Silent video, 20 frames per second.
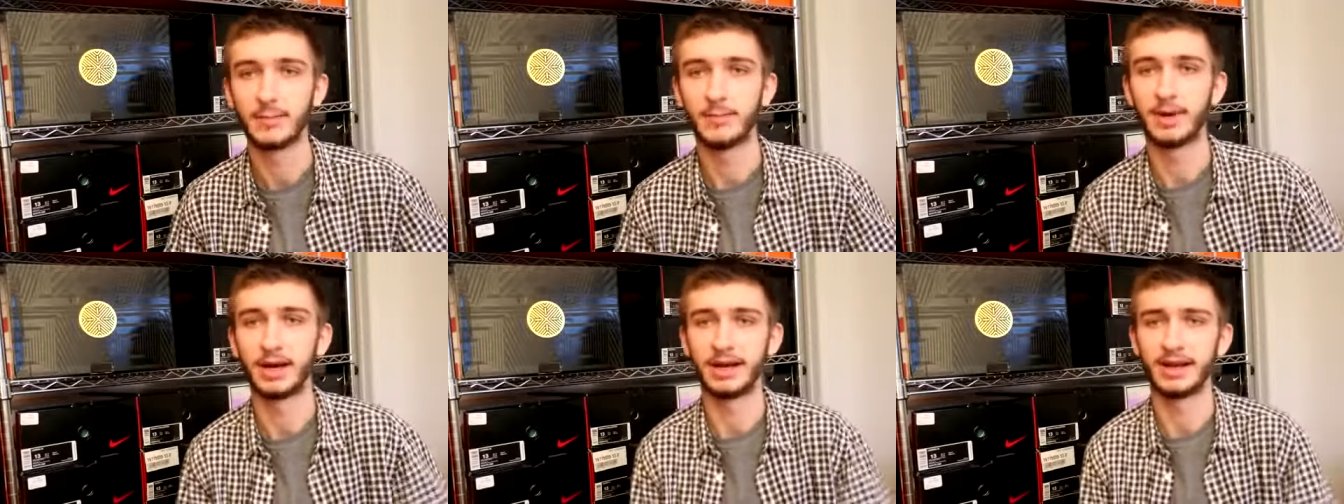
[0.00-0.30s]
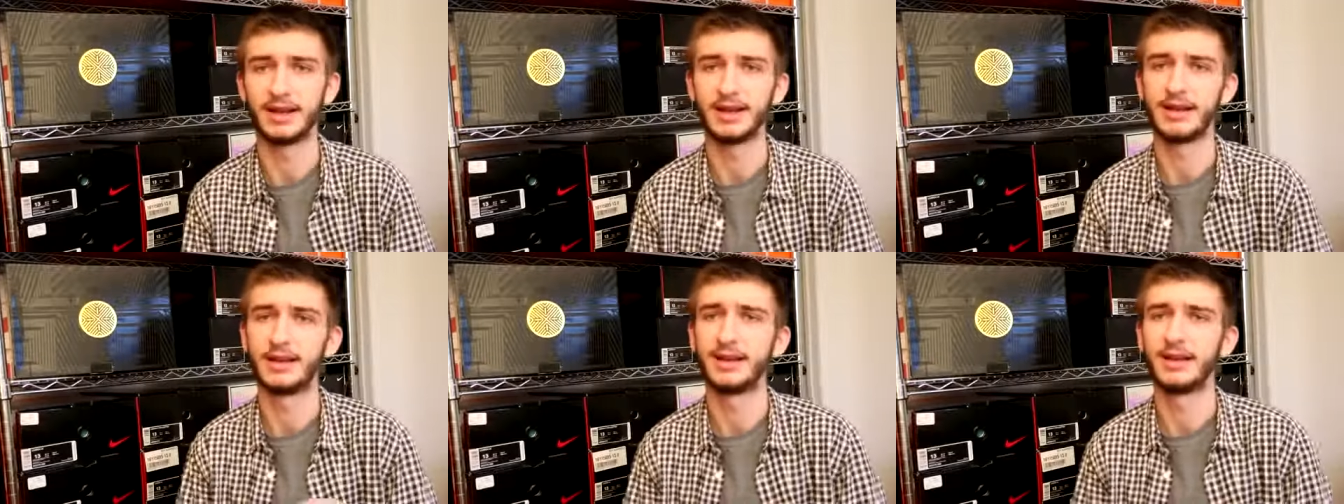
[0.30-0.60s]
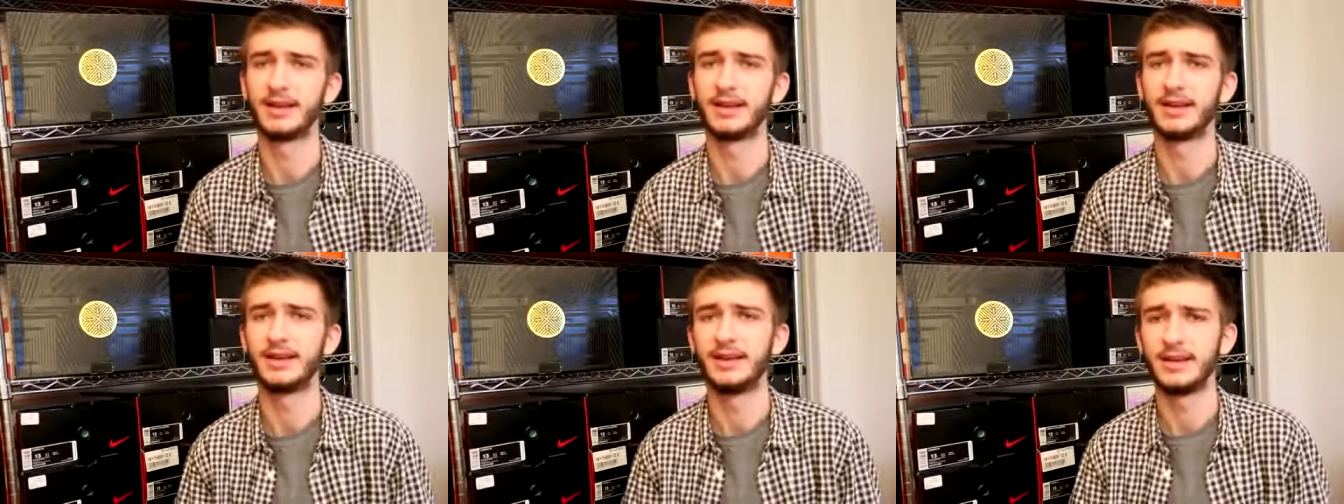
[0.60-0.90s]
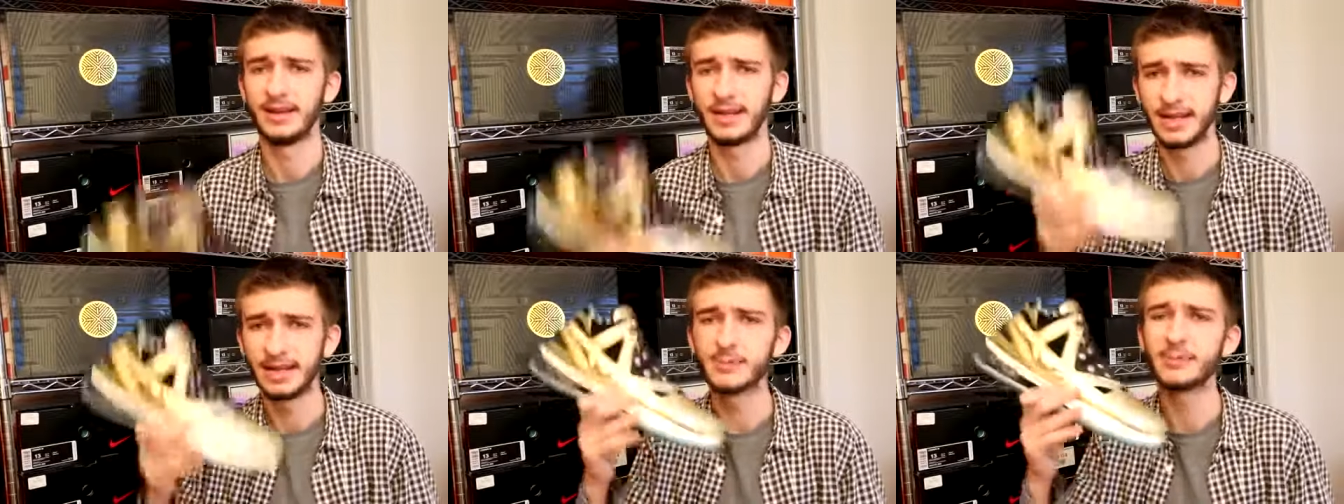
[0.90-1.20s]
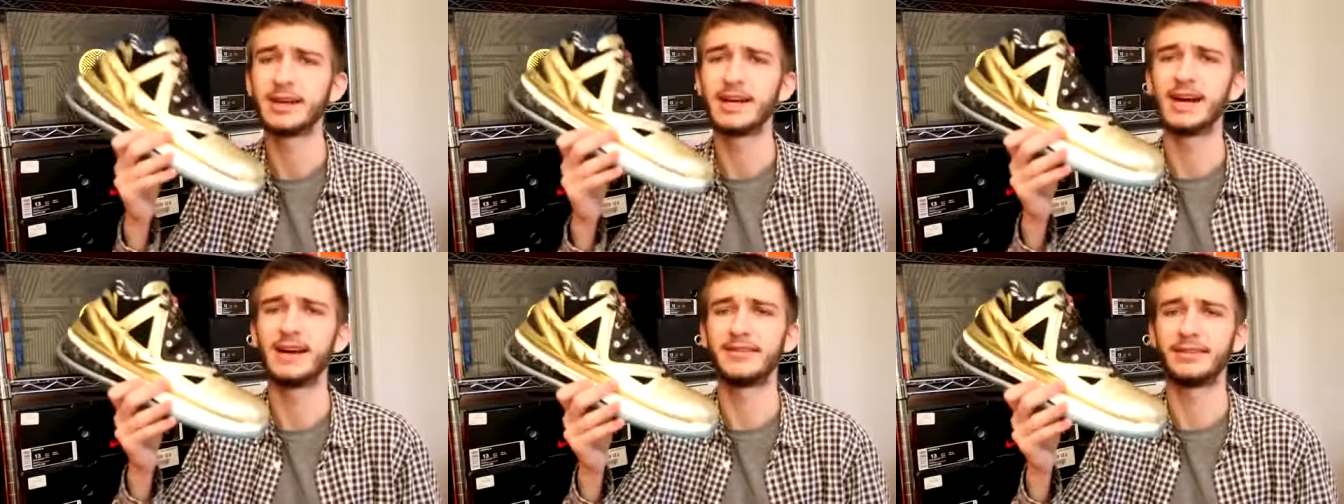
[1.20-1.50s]
But here
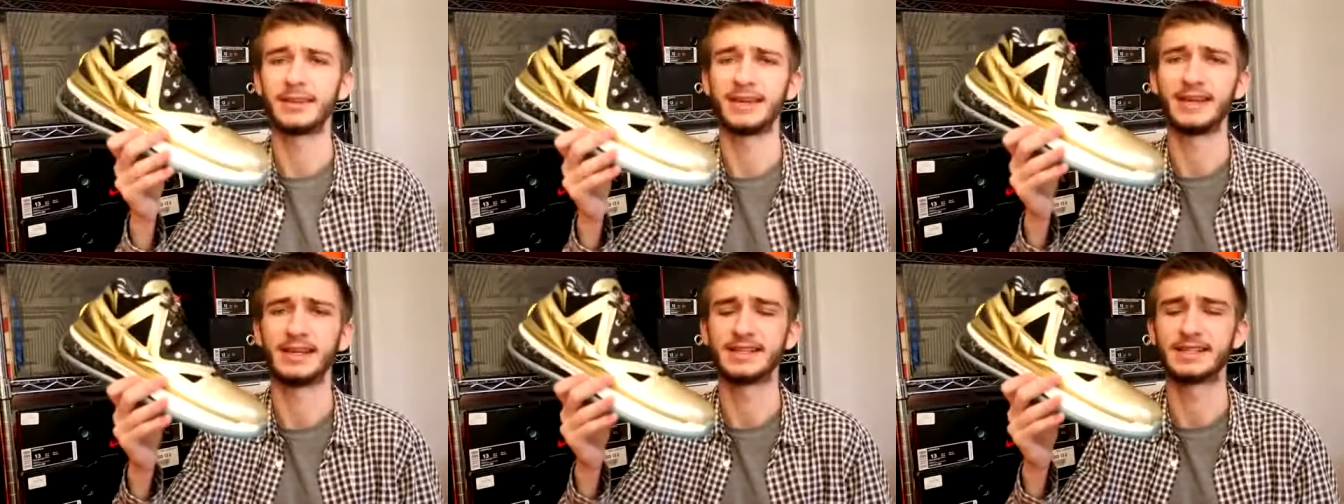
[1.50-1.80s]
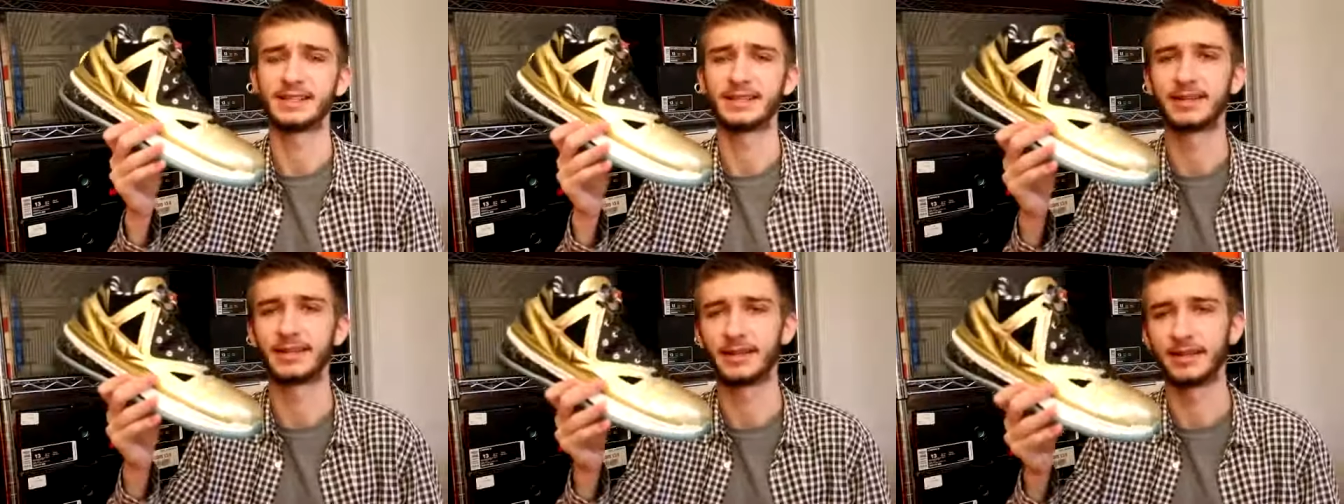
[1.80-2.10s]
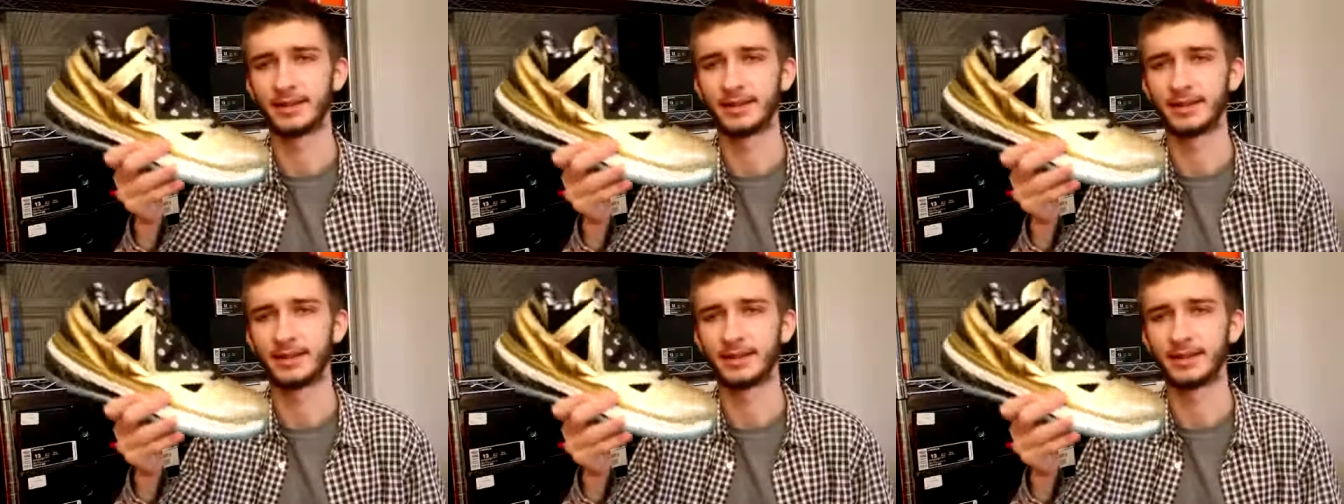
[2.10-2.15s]
we have it, guys.